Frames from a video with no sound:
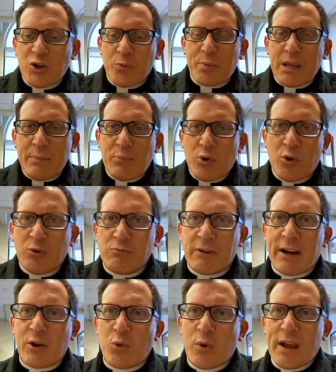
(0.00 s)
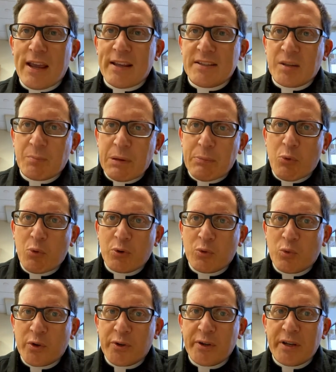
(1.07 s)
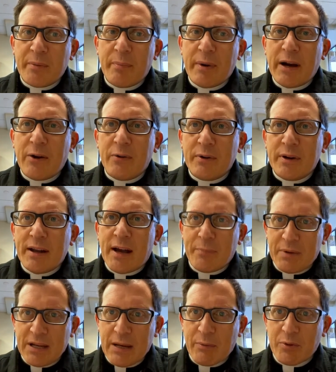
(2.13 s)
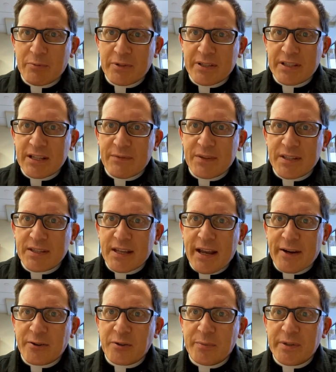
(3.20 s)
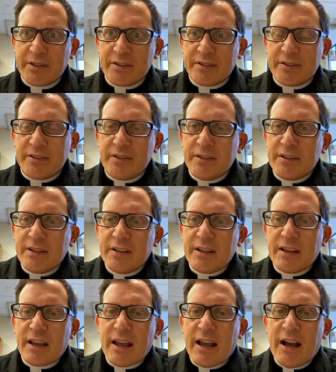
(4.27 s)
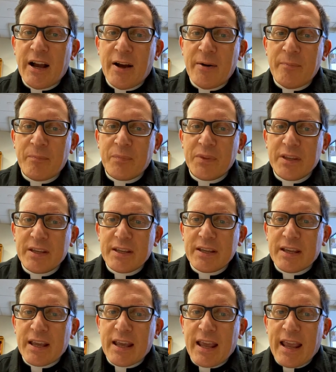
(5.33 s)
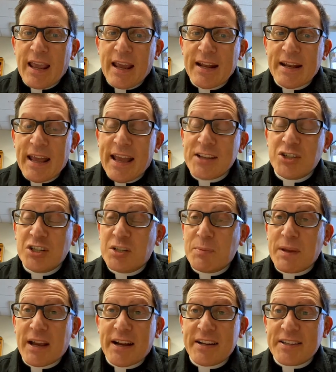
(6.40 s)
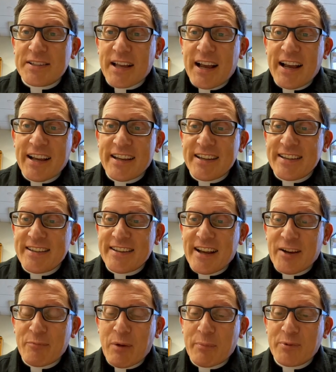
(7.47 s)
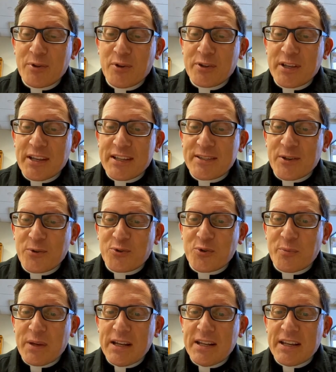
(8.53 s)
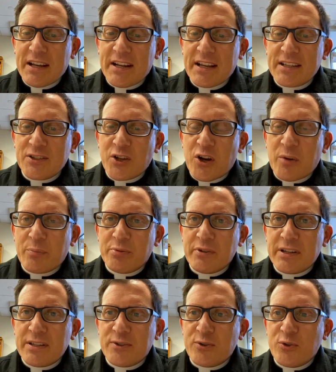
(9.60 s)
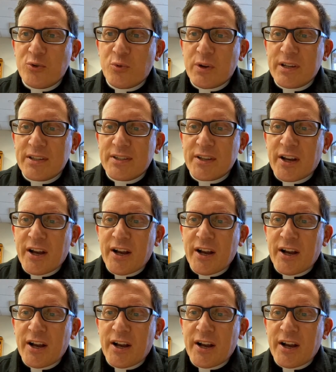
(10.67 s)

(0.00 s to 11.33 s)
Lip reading: people right away, some people were worried about not being able to receive the sacraments. Um, and actually, to be honest, I remember looking at social media and I saw a priest who was,